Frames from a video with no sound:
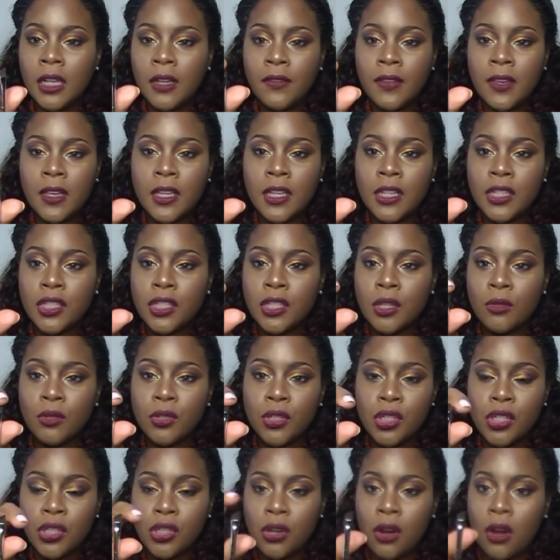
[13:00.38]
The angle
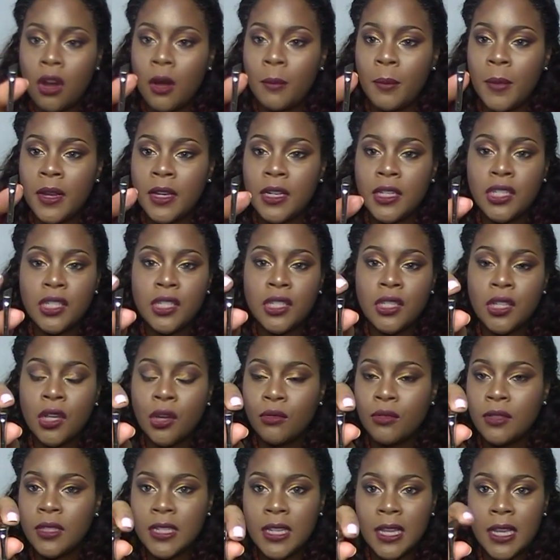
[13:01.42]
of it is so
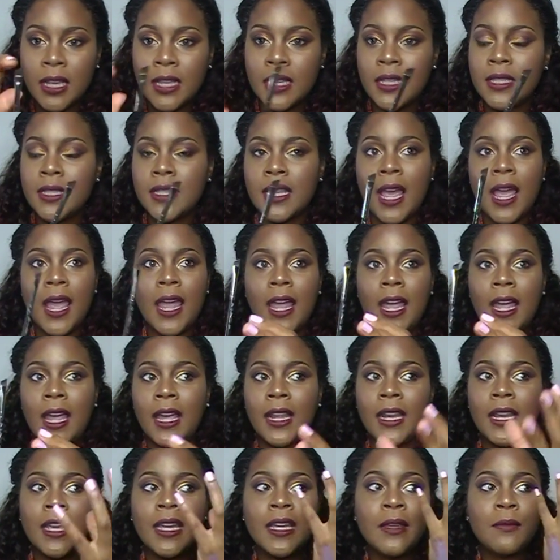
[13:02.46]
sharp and it's so
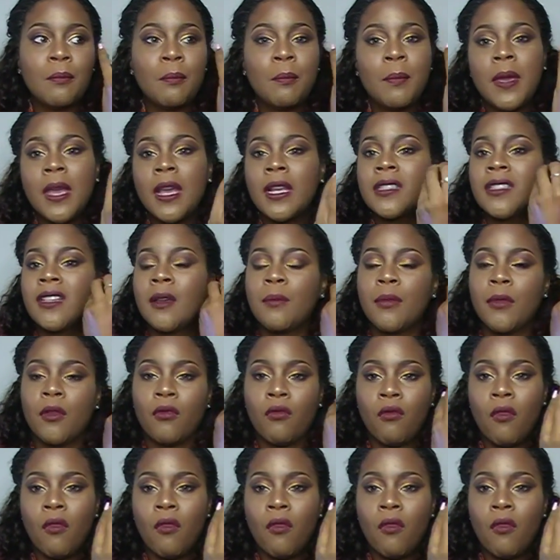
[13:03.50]
dense, and it